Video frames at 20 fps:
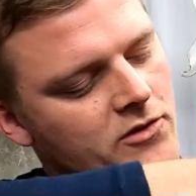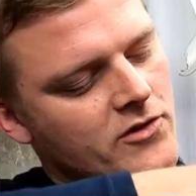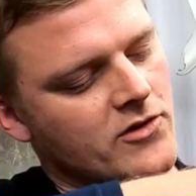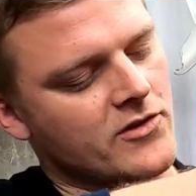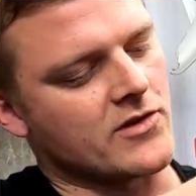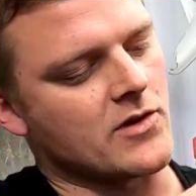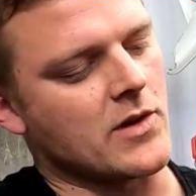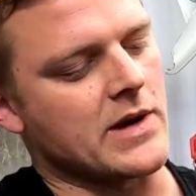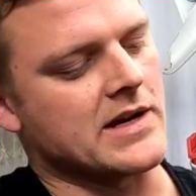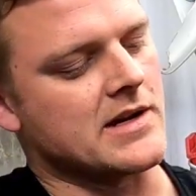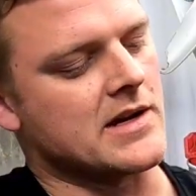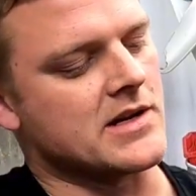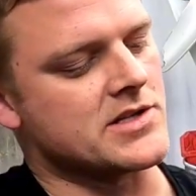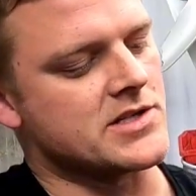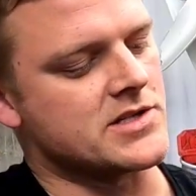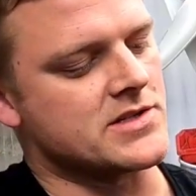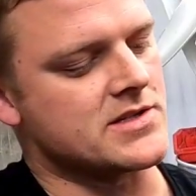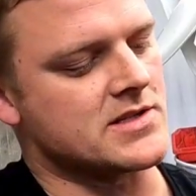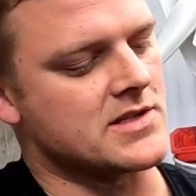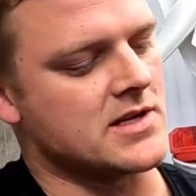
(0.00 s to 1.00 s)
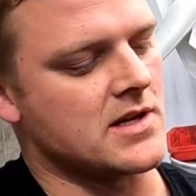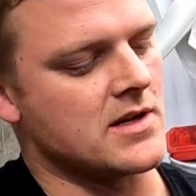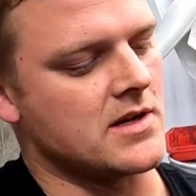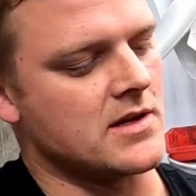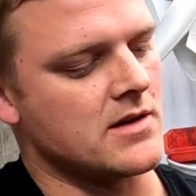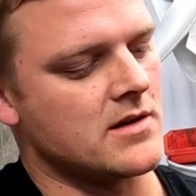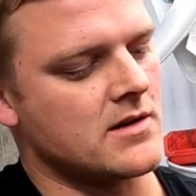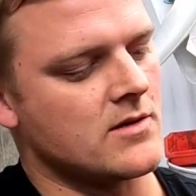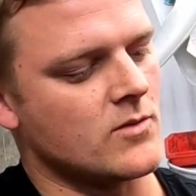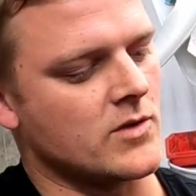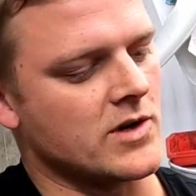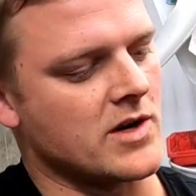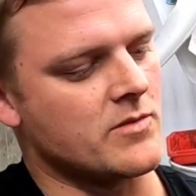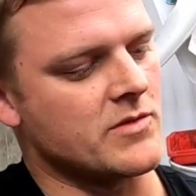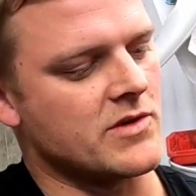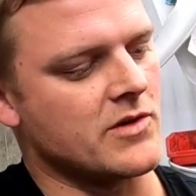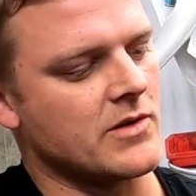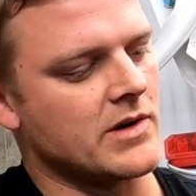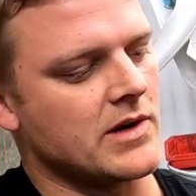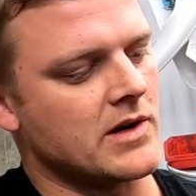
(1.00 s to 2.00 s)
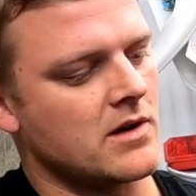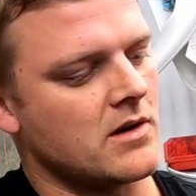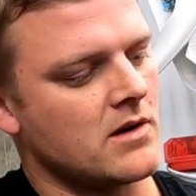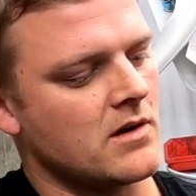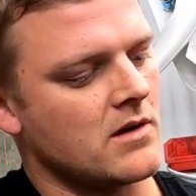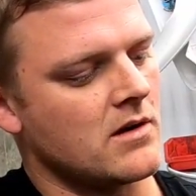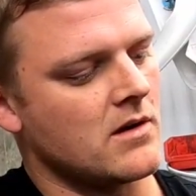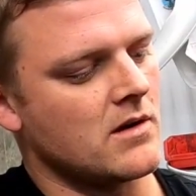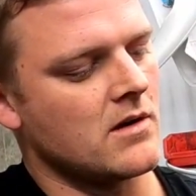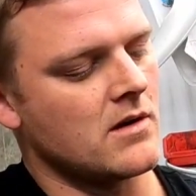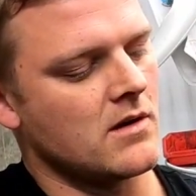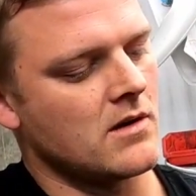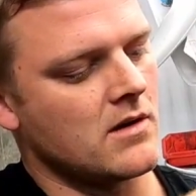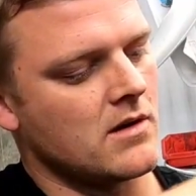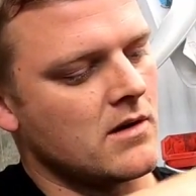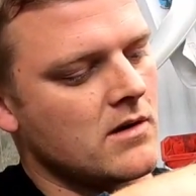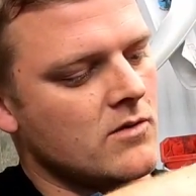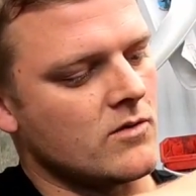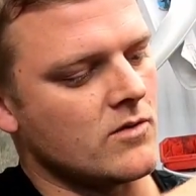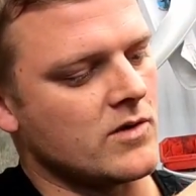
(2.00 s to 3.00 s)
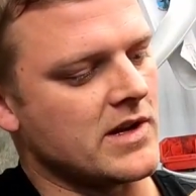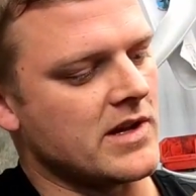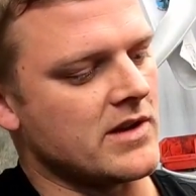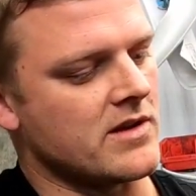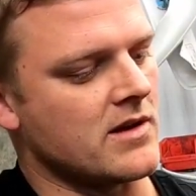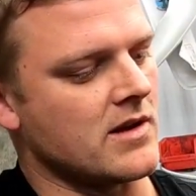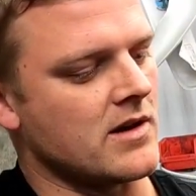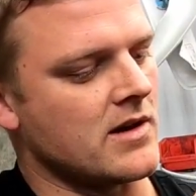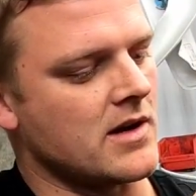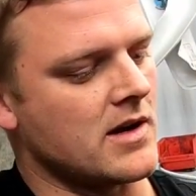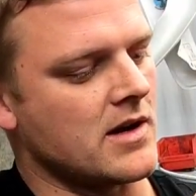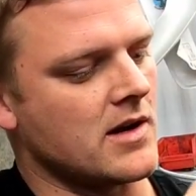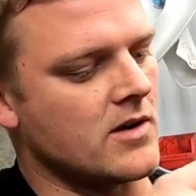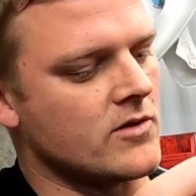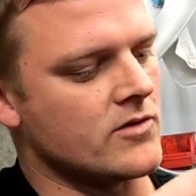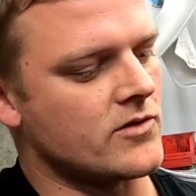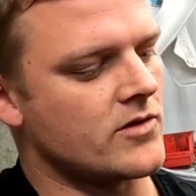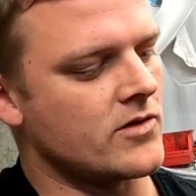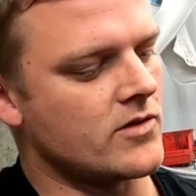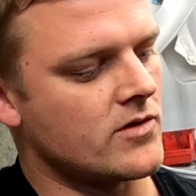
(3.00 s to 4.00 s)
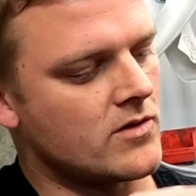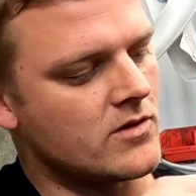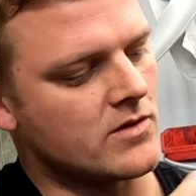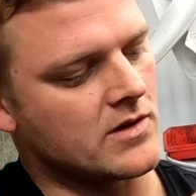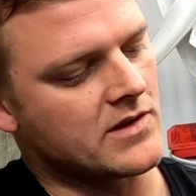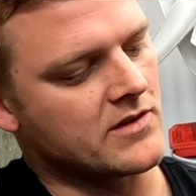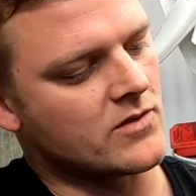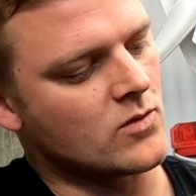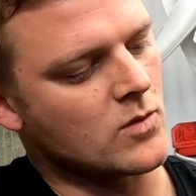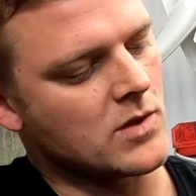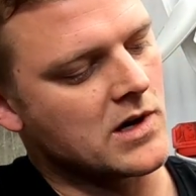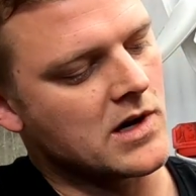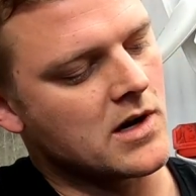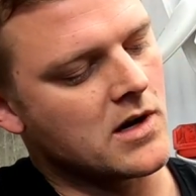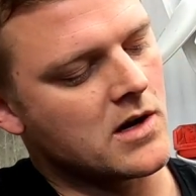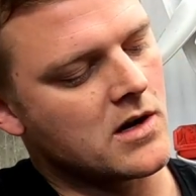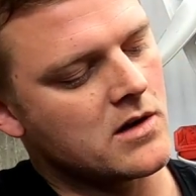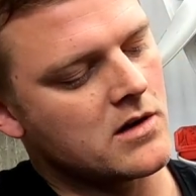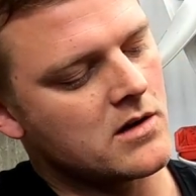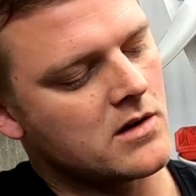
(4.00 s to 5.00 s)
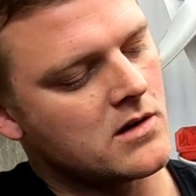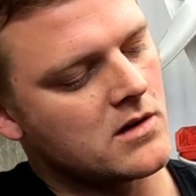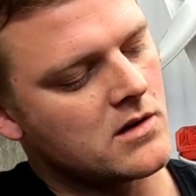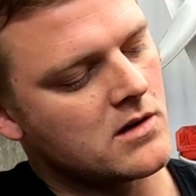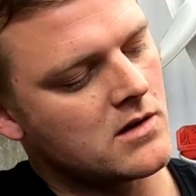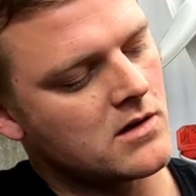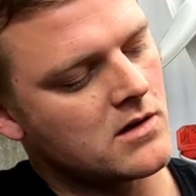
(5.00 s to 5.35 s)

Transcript: do this so I can actually see what I'm doing. We'll get that out. That's one.